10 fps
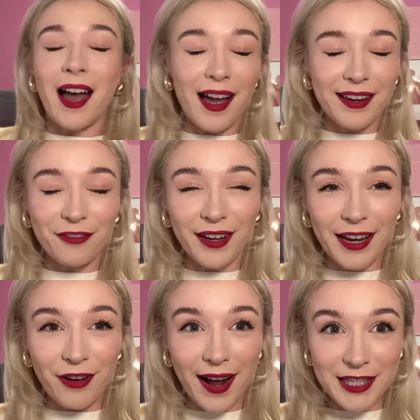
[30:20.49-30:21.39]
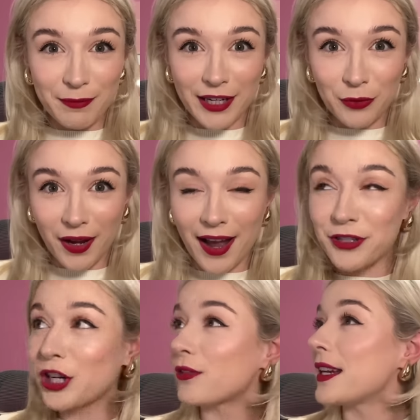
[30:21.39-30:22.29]
I've I've had to make new
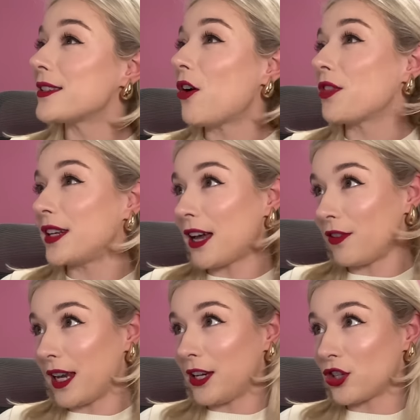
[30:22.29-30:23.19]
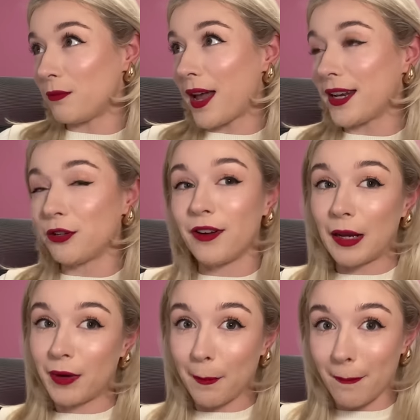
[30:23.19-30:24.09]
categories on the navigation menu for
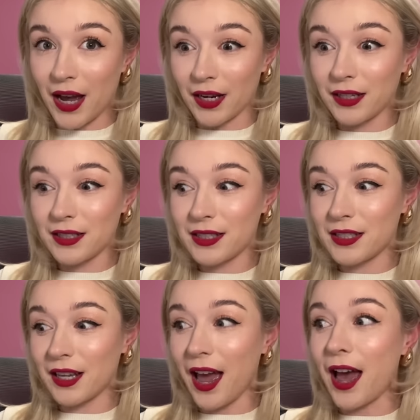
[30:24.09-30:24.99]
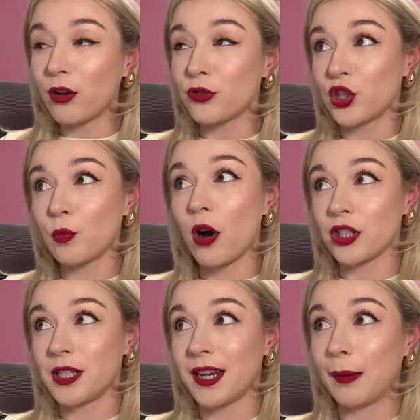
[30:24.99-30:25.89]
like my mugs and also the
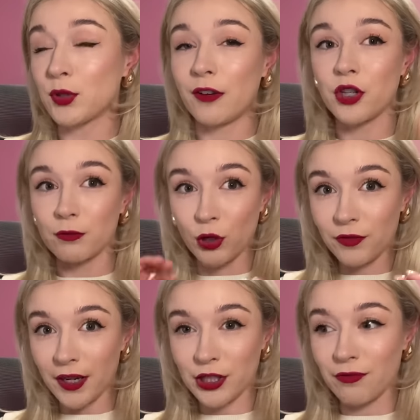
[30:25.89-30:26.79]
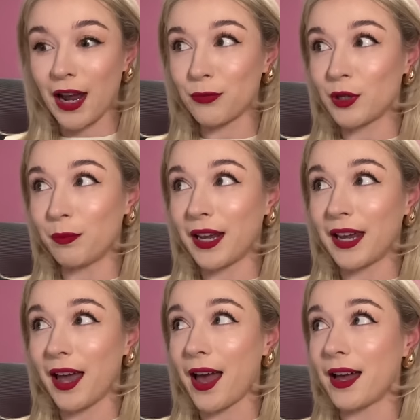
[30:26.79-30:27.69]
washi tape. So I've just moved things around a
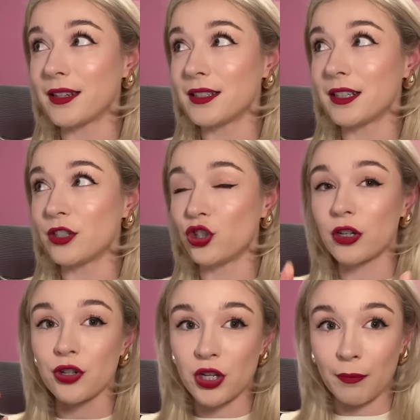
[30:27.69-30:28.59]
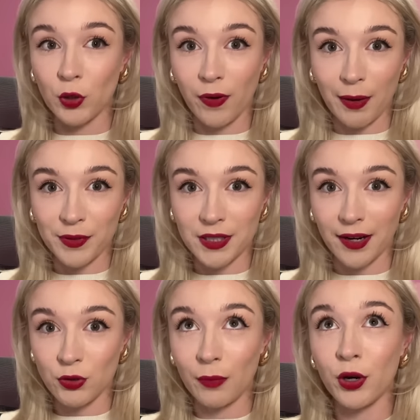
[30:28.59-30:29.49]
bit and zhuzhed up the
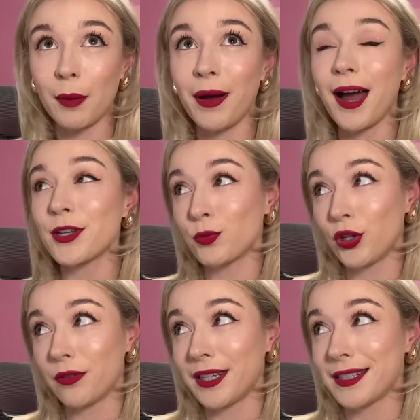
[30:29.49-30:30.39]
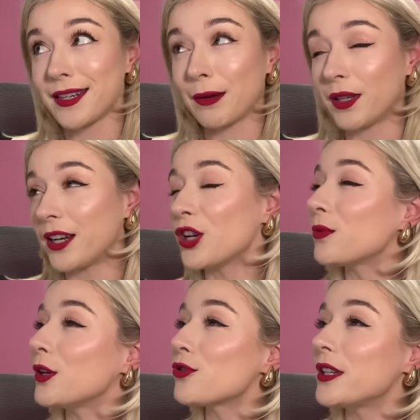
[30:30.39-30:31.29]
website. So I put a password on this time that I
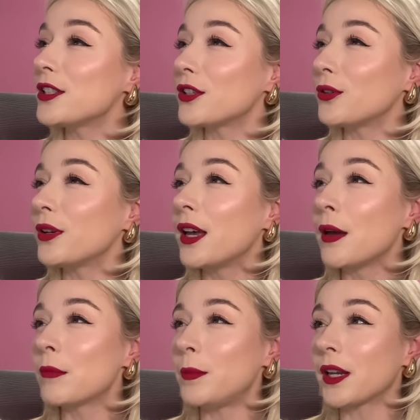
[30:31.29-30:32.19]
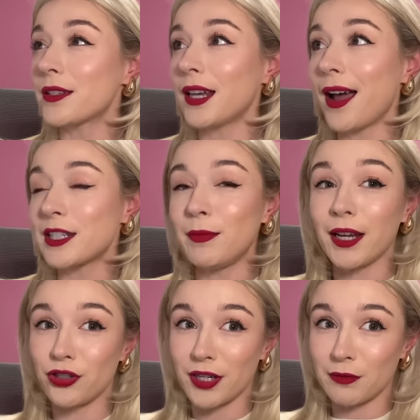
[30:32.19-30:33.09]
don't usually do, but because I had to make
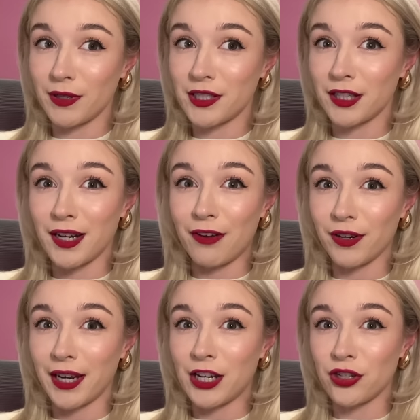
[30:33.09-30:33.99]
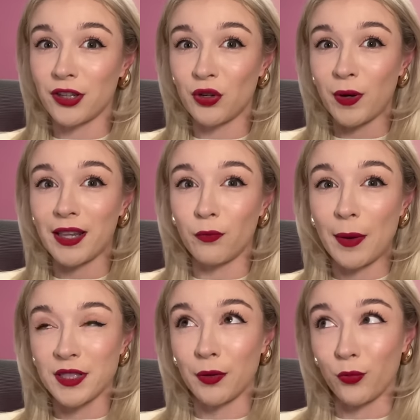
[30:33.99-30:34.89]
adjustments to the navigation and the way the
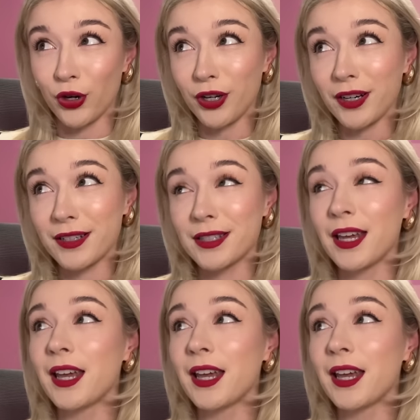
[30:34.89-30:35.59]
website works,